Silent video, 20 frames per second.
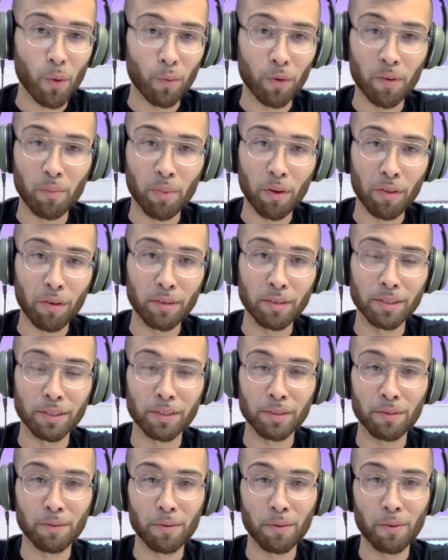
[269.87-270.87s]
We've put
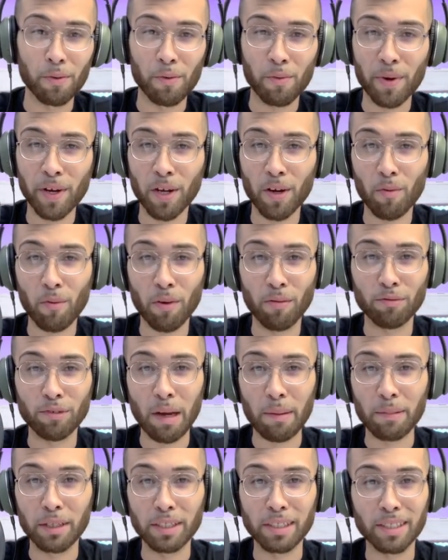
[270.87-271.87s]
these through the ringer, we've
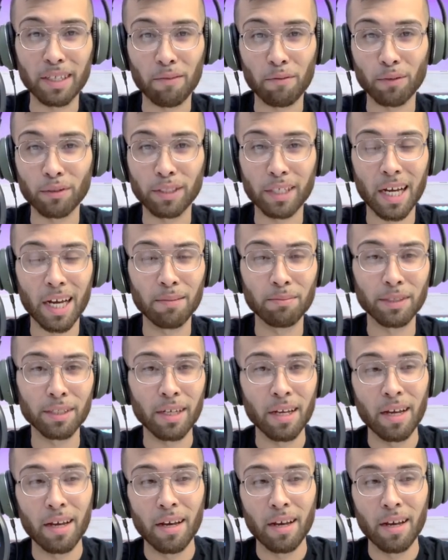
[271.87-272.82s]
dropped these several times,